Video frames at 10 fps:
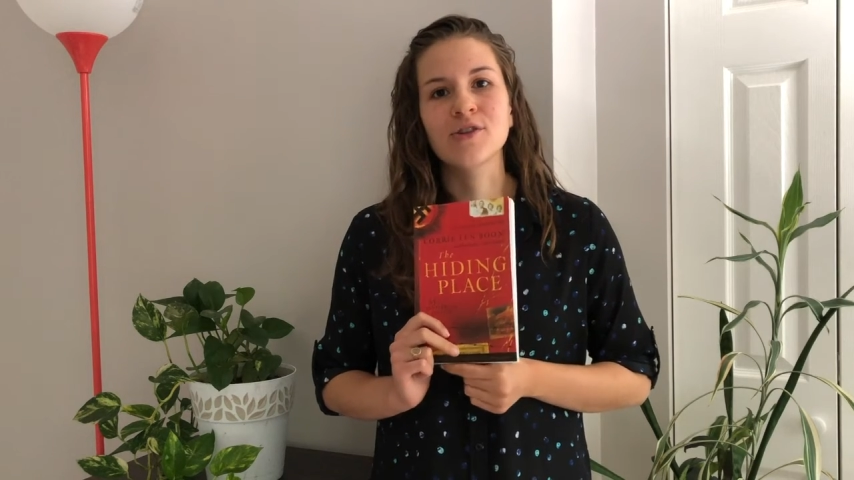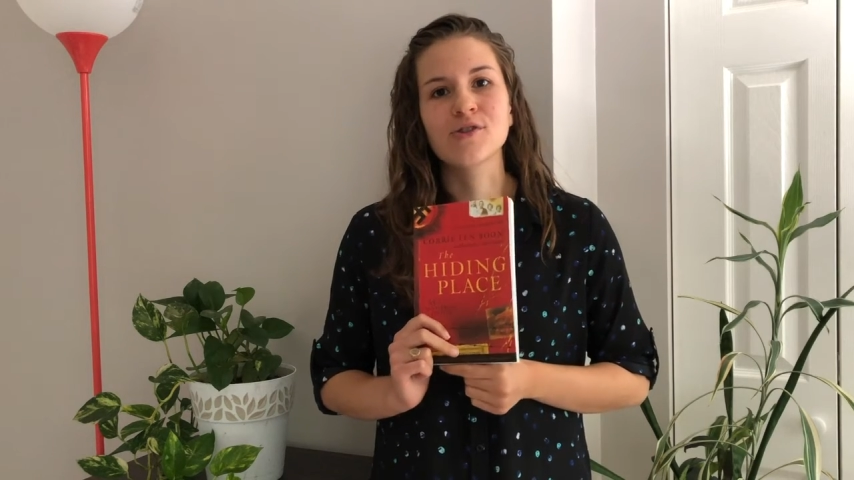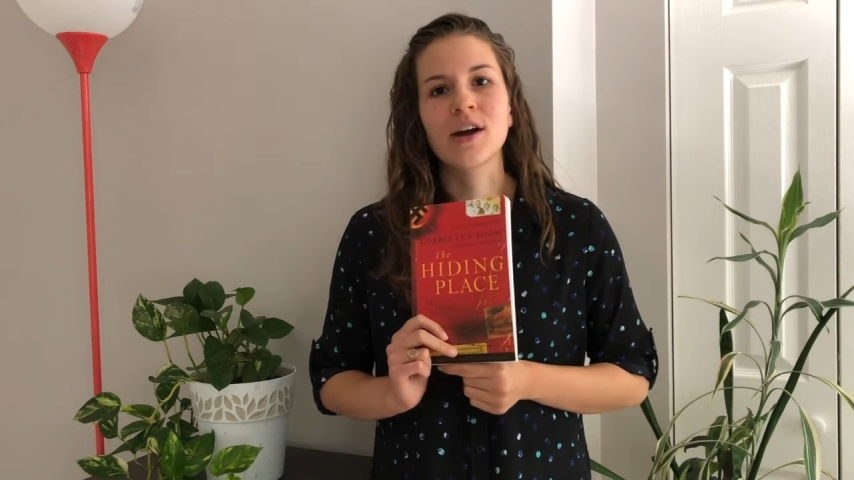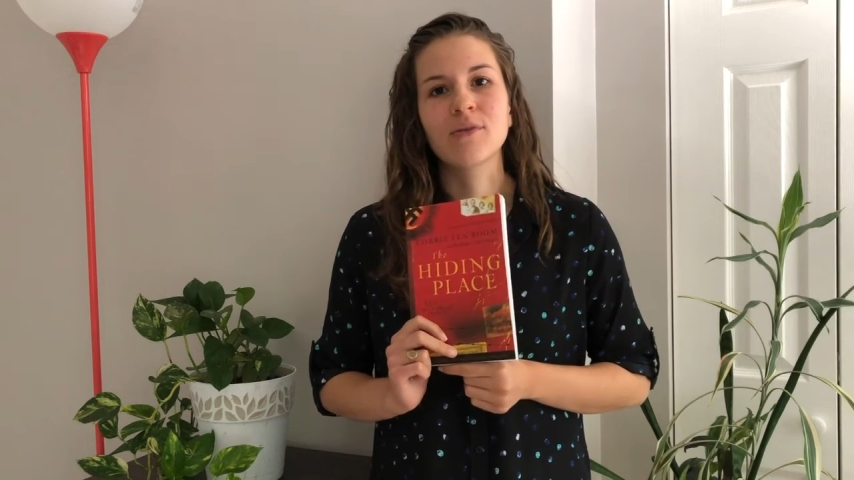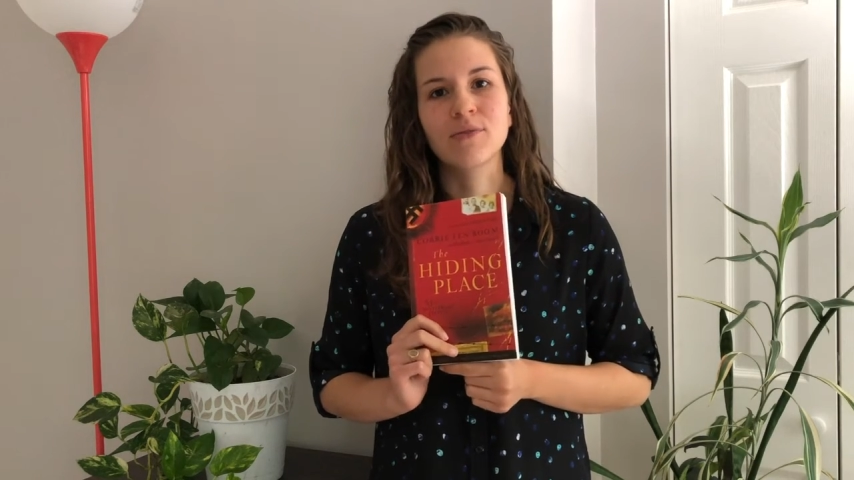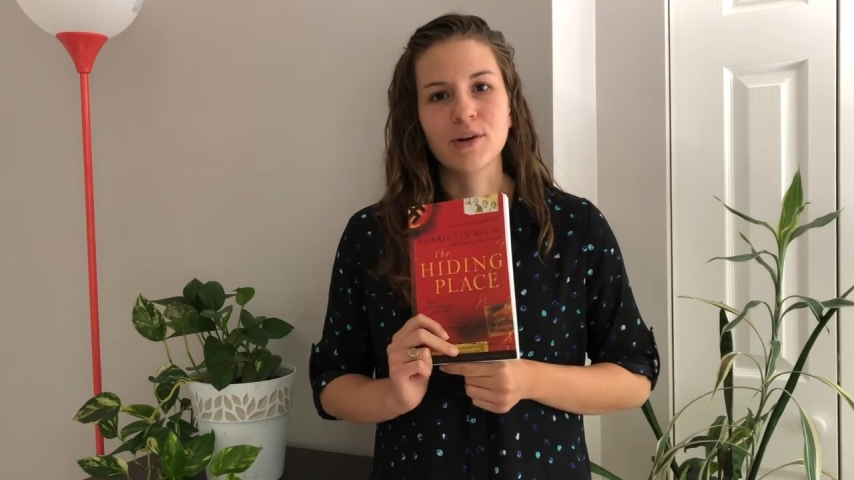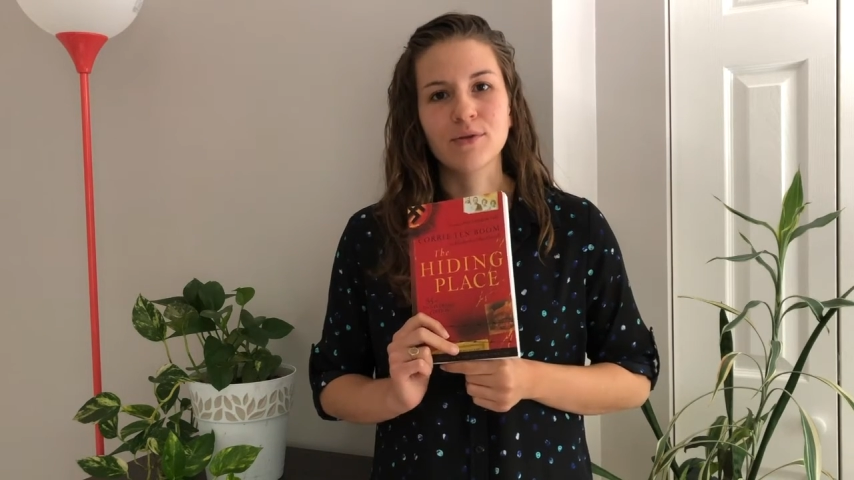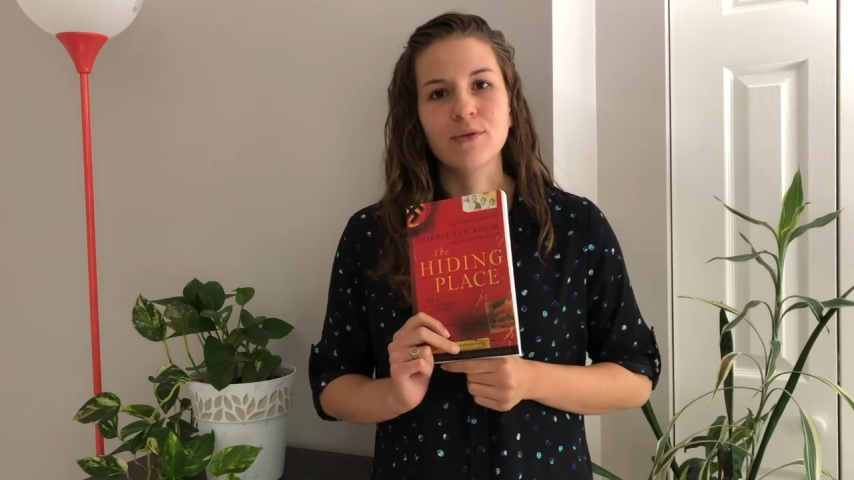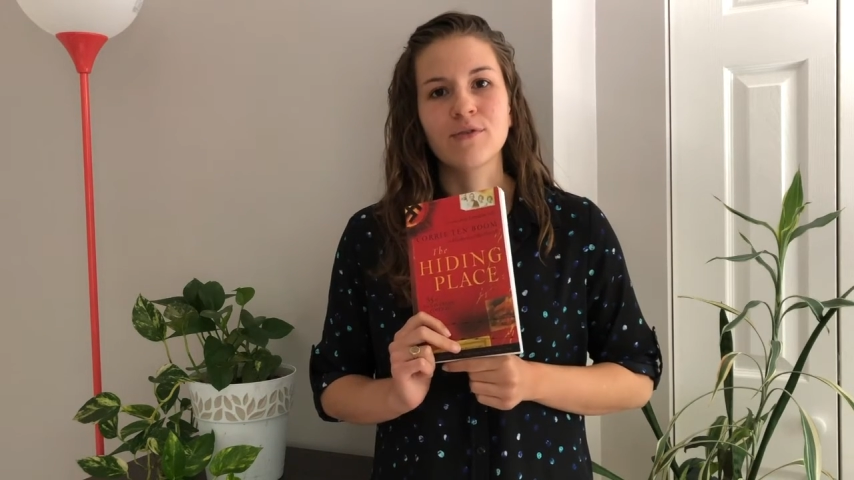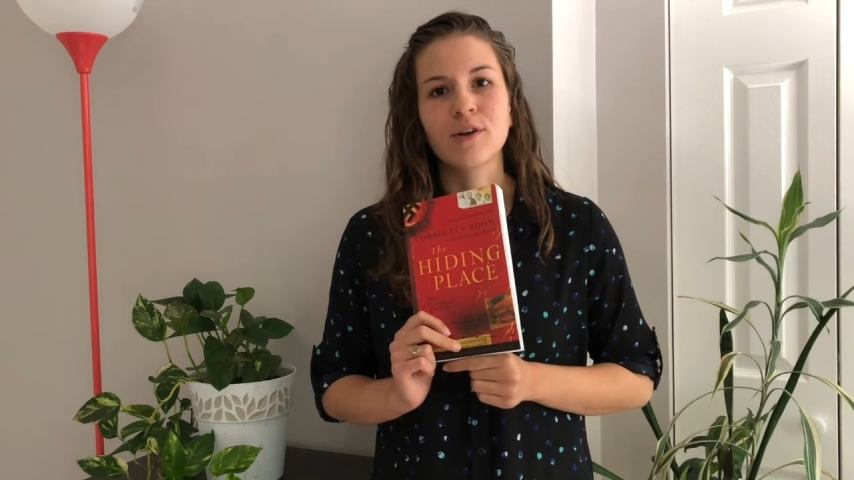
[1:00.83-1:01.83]
Underground
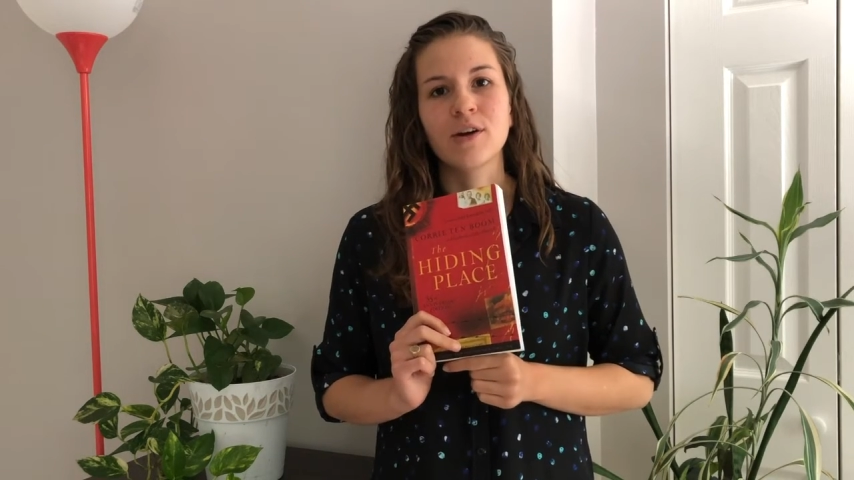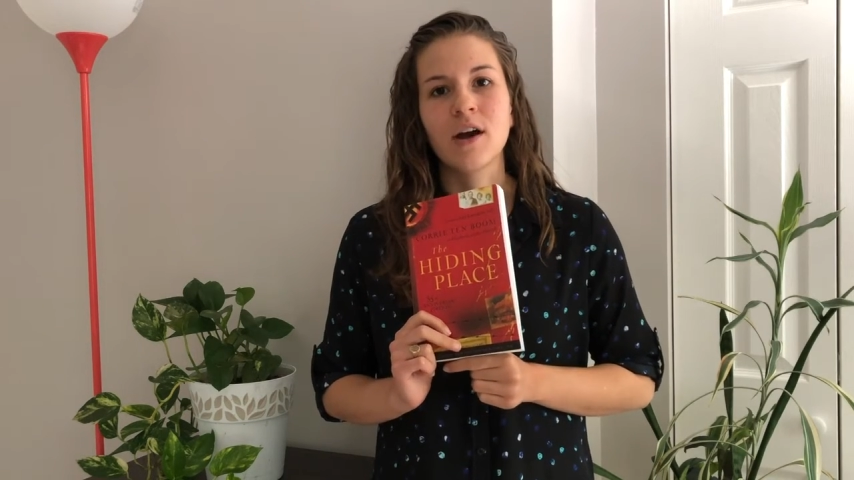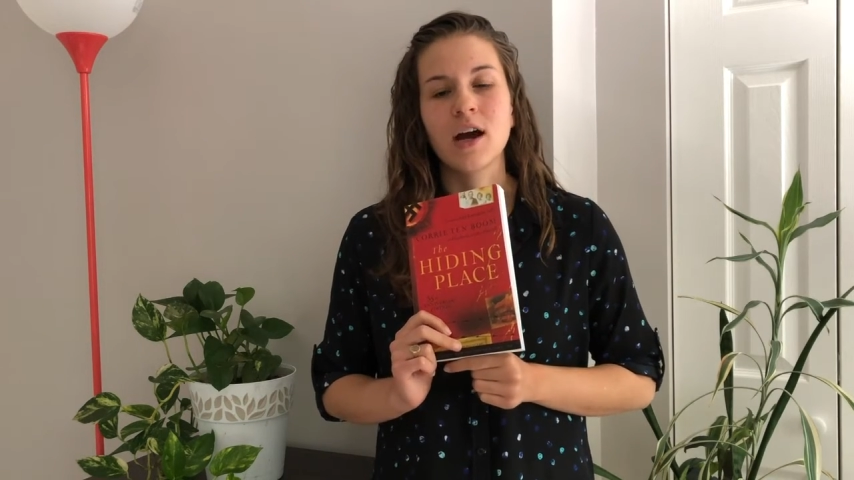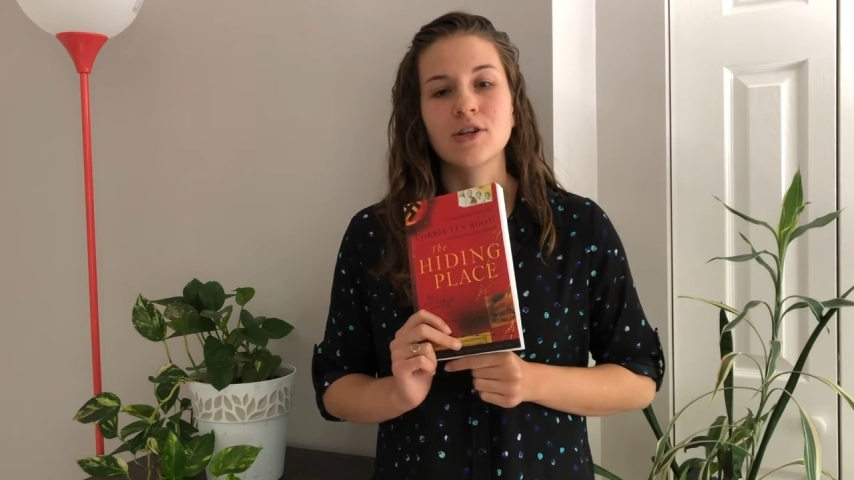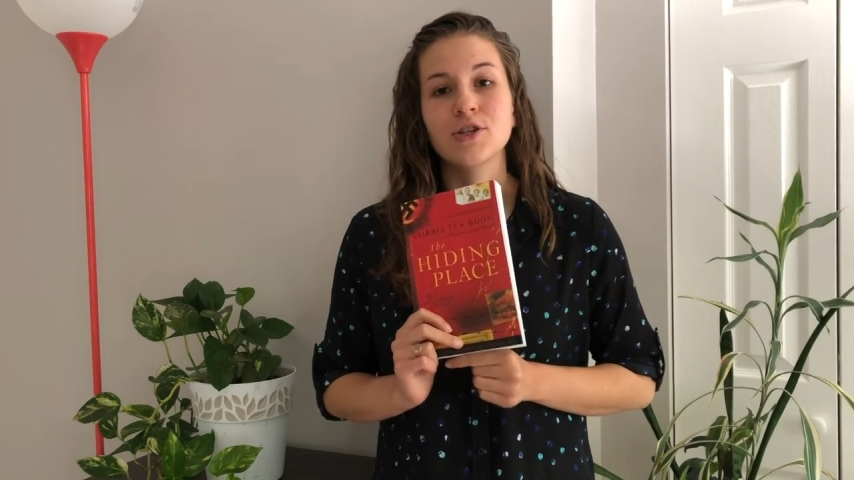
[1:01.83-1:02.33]
Railroad for uh,